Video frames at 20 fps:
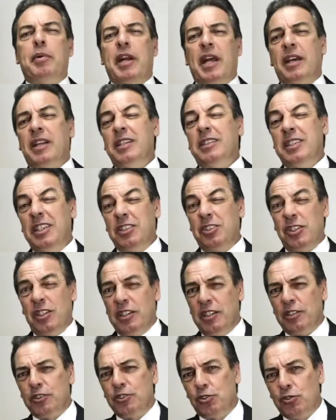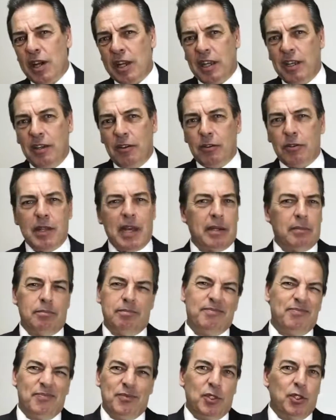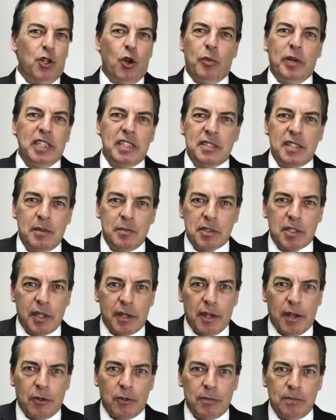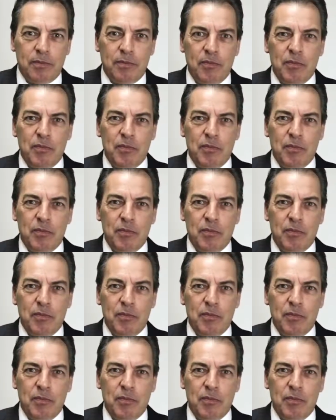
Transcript: But I'm going to teach you a little trick here that nobody seems to know.